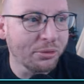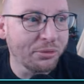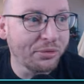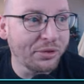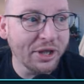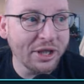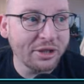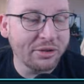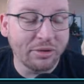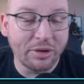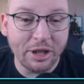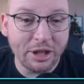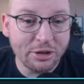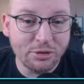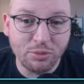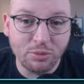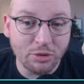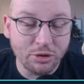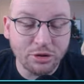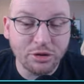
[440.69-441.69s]

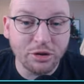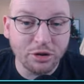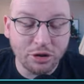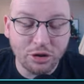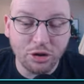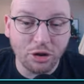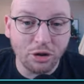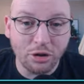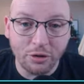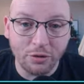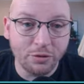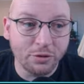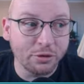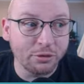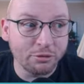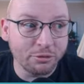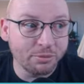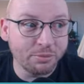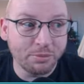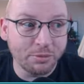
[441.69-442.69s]
this was the shock of
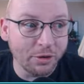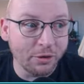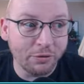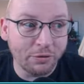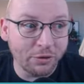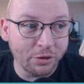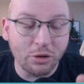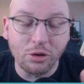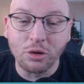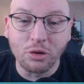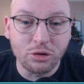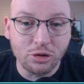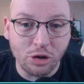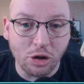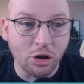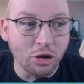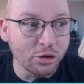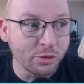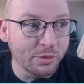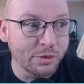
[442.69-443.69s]
the whole
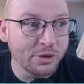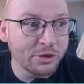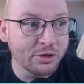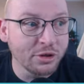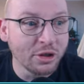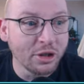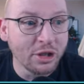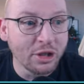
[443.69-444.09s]
tournament.